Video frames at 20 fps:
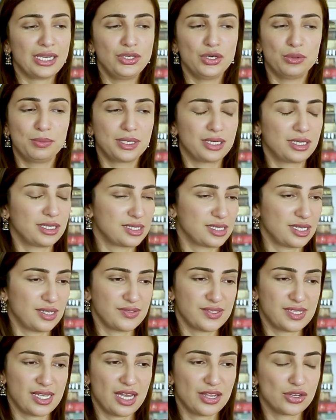Nobody
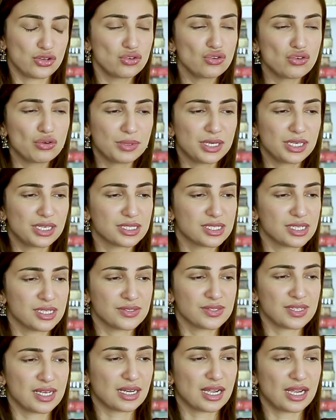deserves that. Nobody
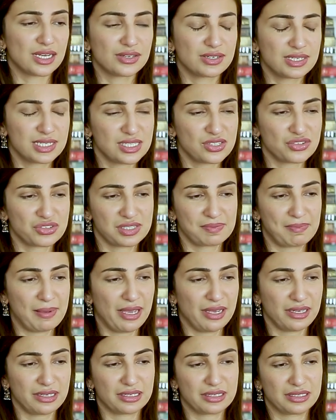deserves that kind of
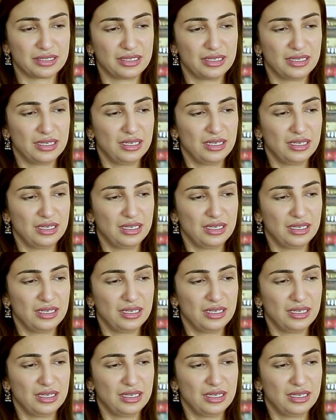disrespect